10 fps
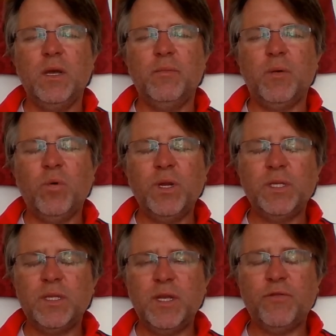what
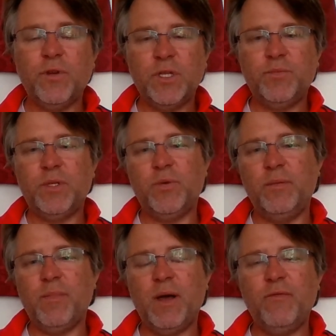is the difference between
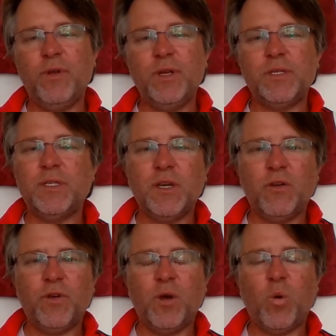mindfulness and
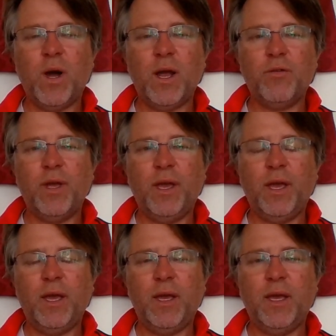self
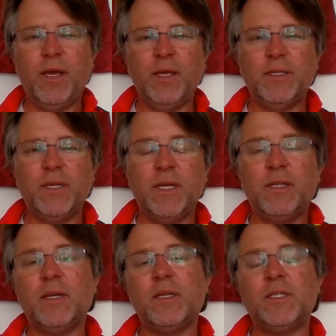inquiry? Is it
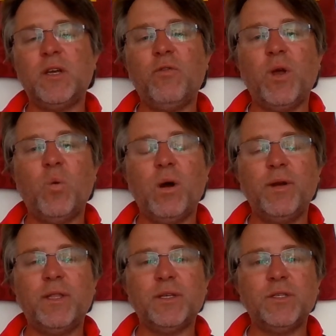does, self
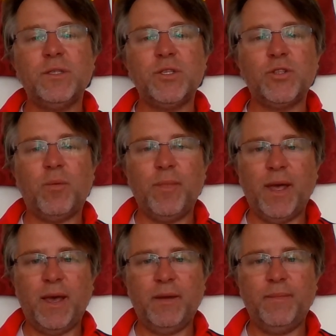inquiry doesn't stop there